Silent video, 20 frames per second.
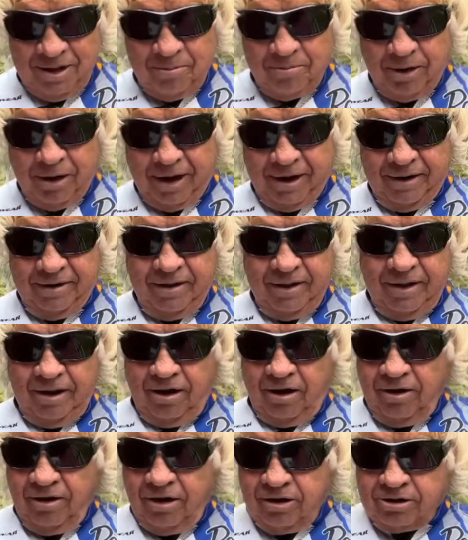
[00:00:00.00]
But
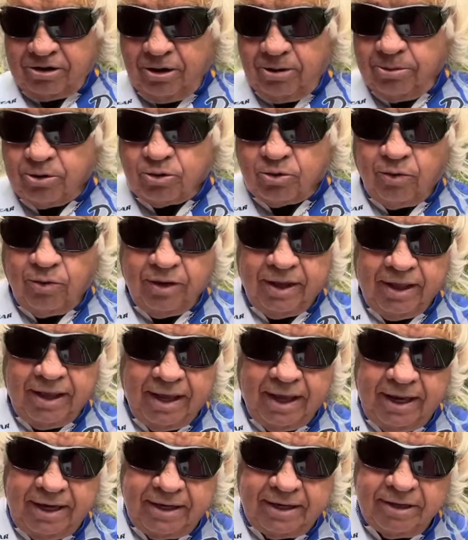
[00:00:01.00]
on October
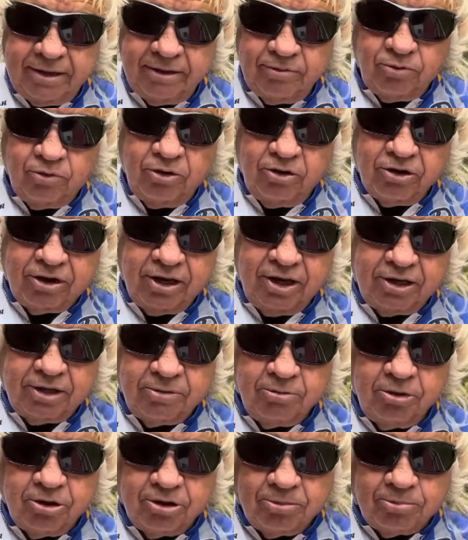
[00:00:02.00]
twenty-eighth, we're looking at the
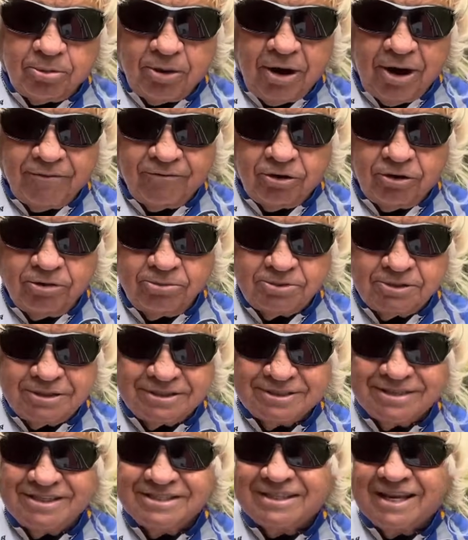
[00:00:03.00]
book of Proverbs, and it
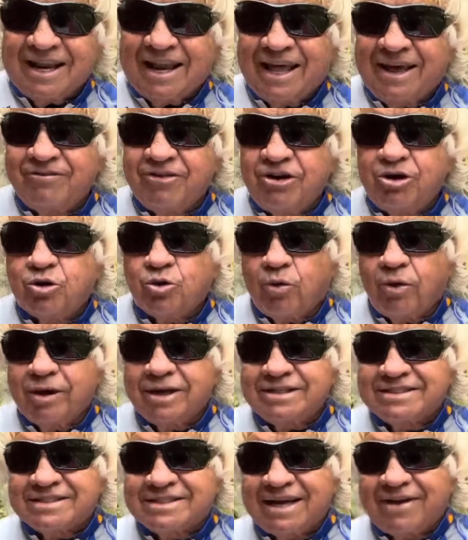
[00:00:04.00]
says eleven
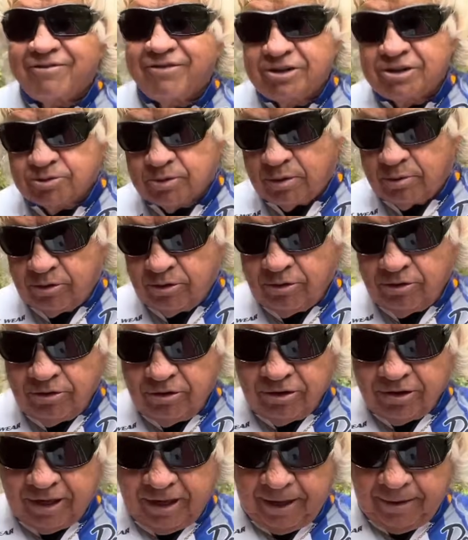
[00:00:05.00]
twenty-seven is what we're going to
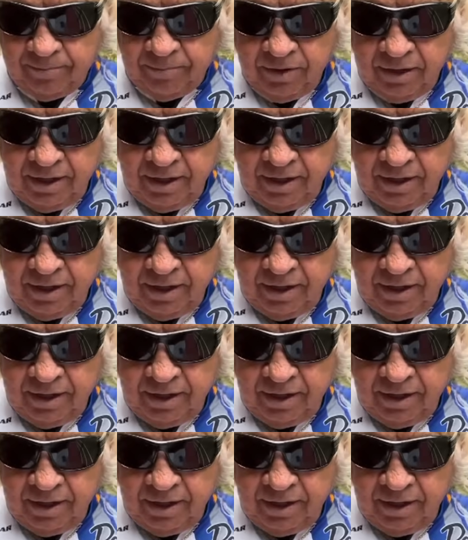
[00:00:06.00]
look at.